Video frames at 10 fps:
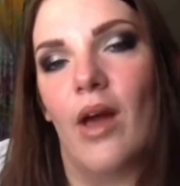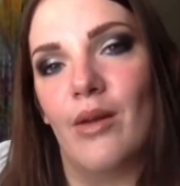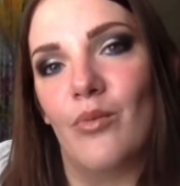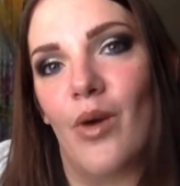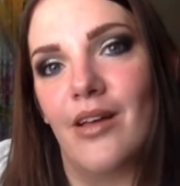Wet
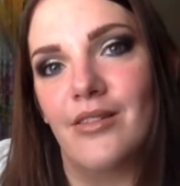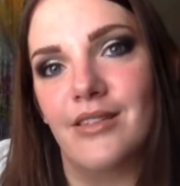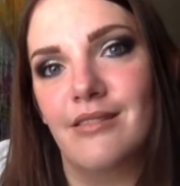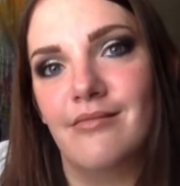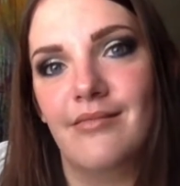and
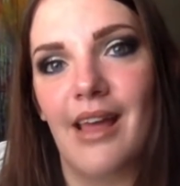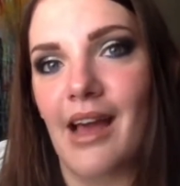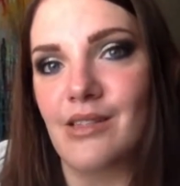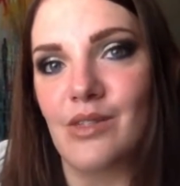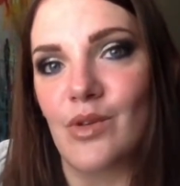Wild's
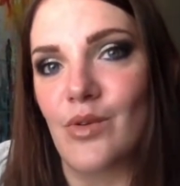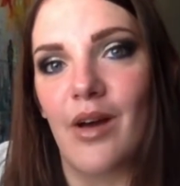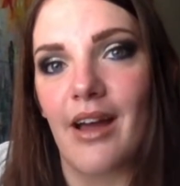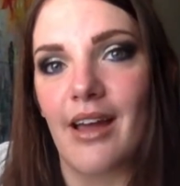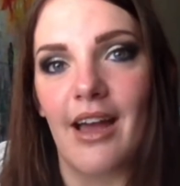suit.
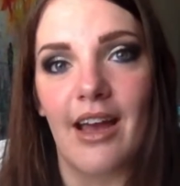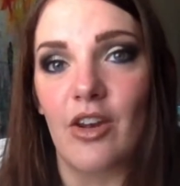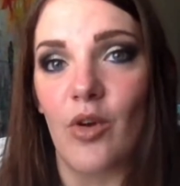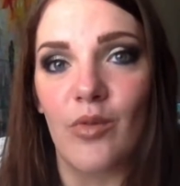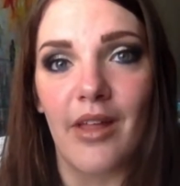I, I
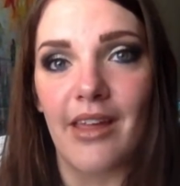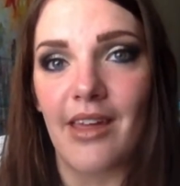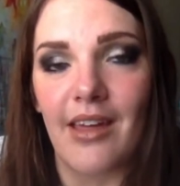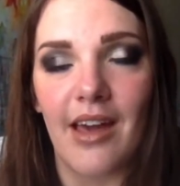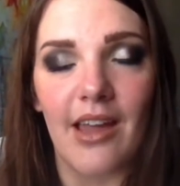don't like
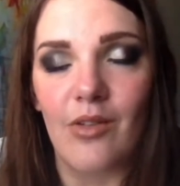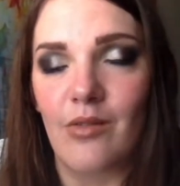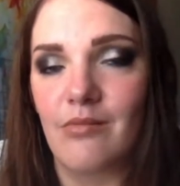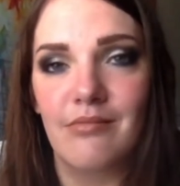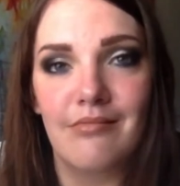it. I
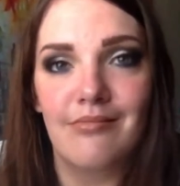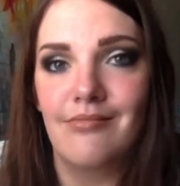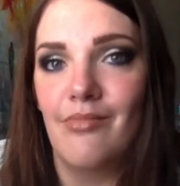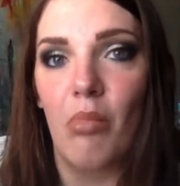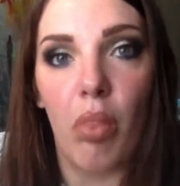don't,
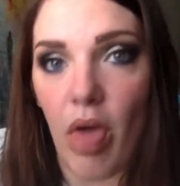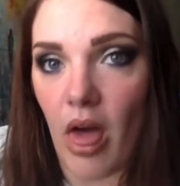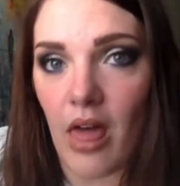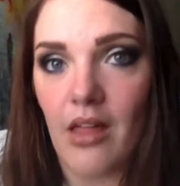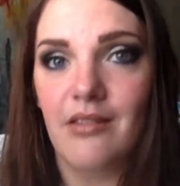
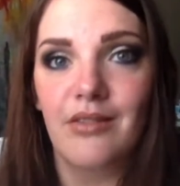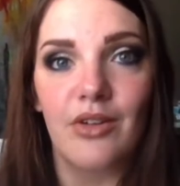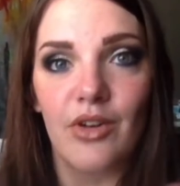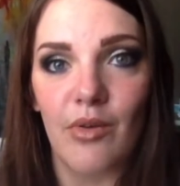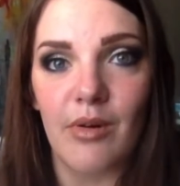
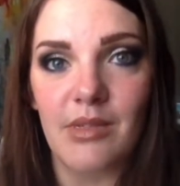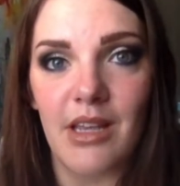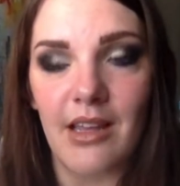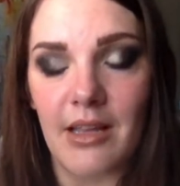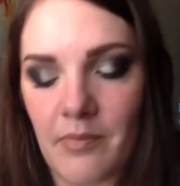you know what I'm
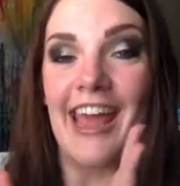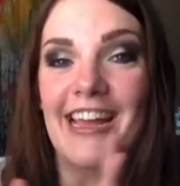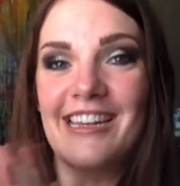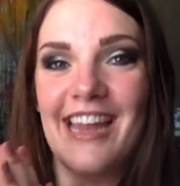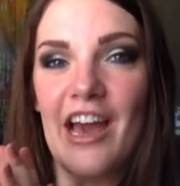saying?
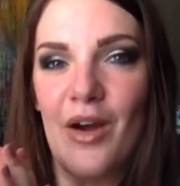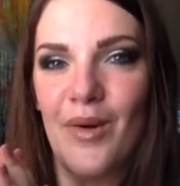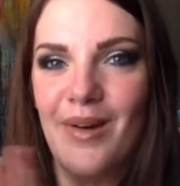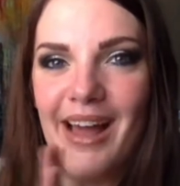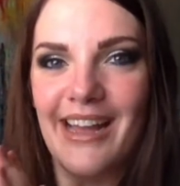And
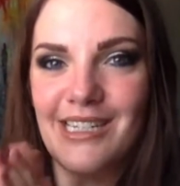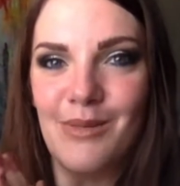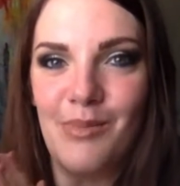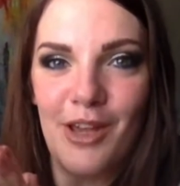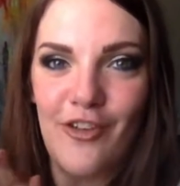now I get
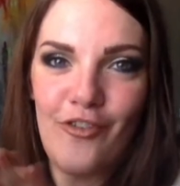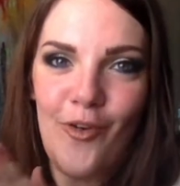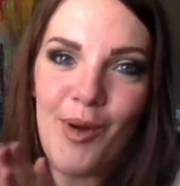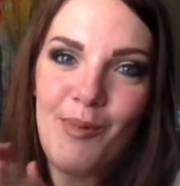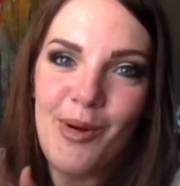to pick
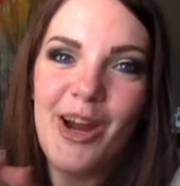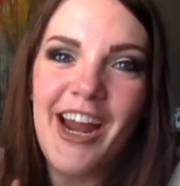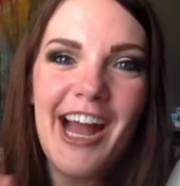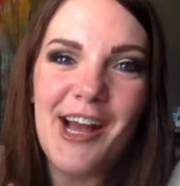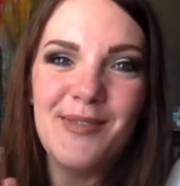four more.
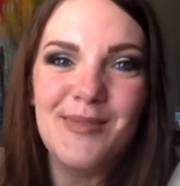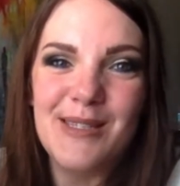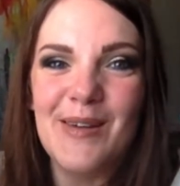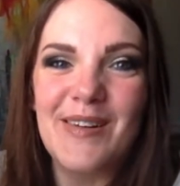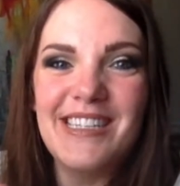I'm
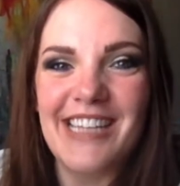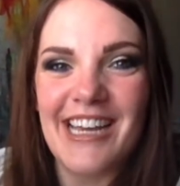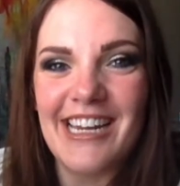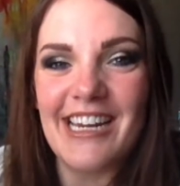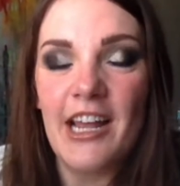so
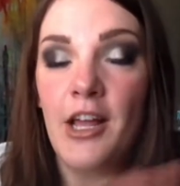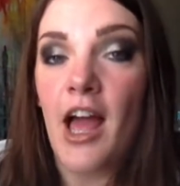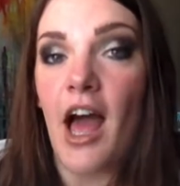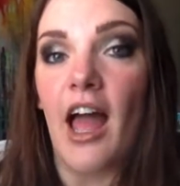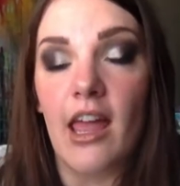excited.
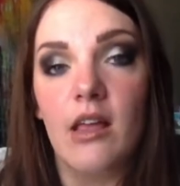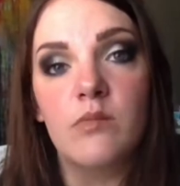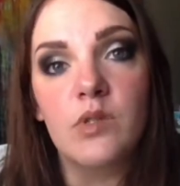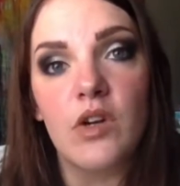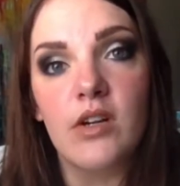I
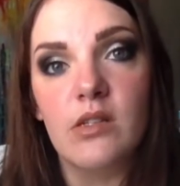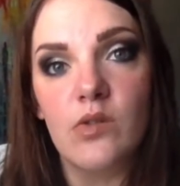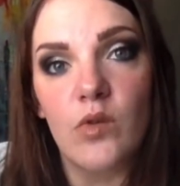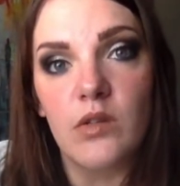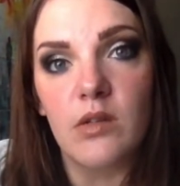am starting
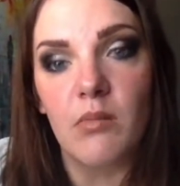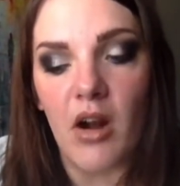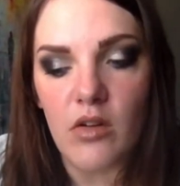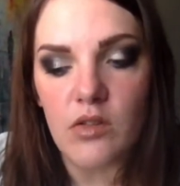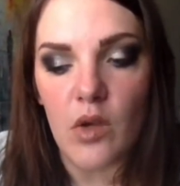school
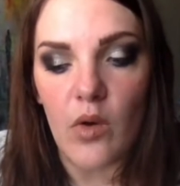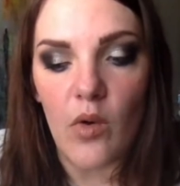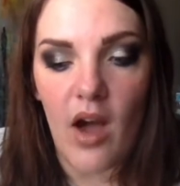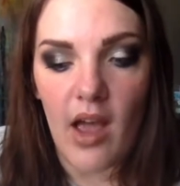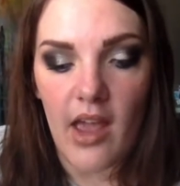tomorrow, so
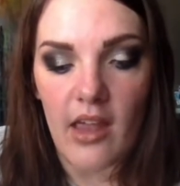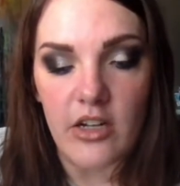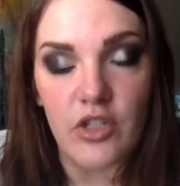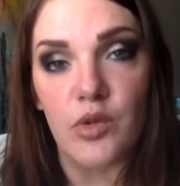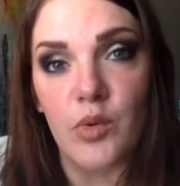I
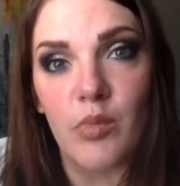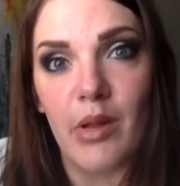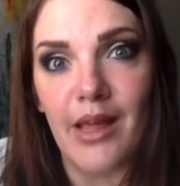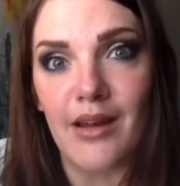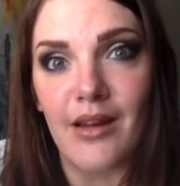do
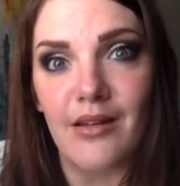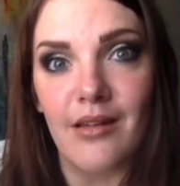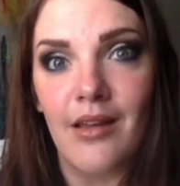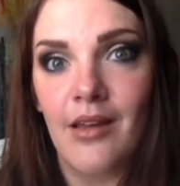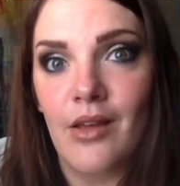plan on
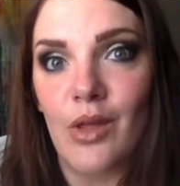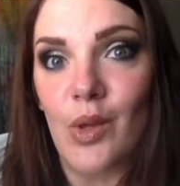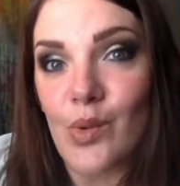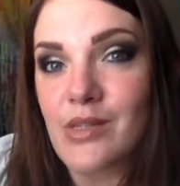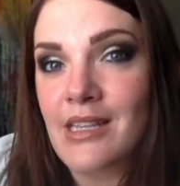
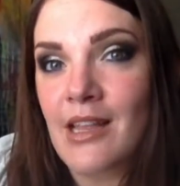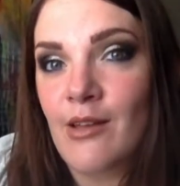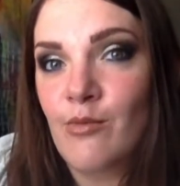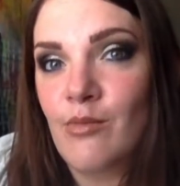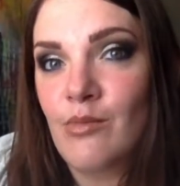using
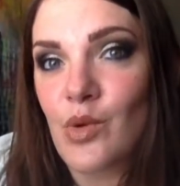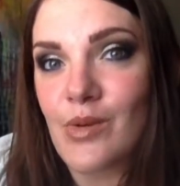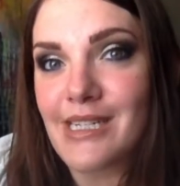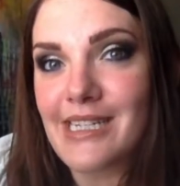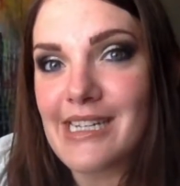them
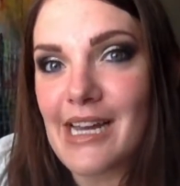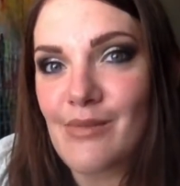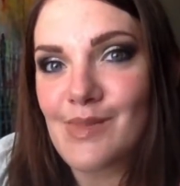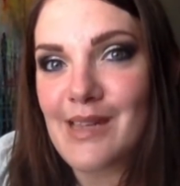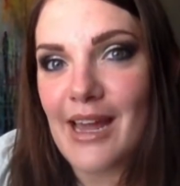20
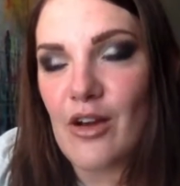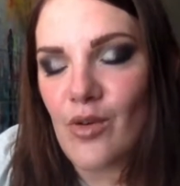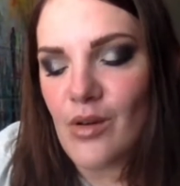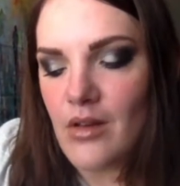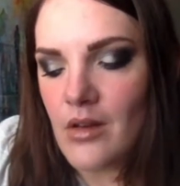times now.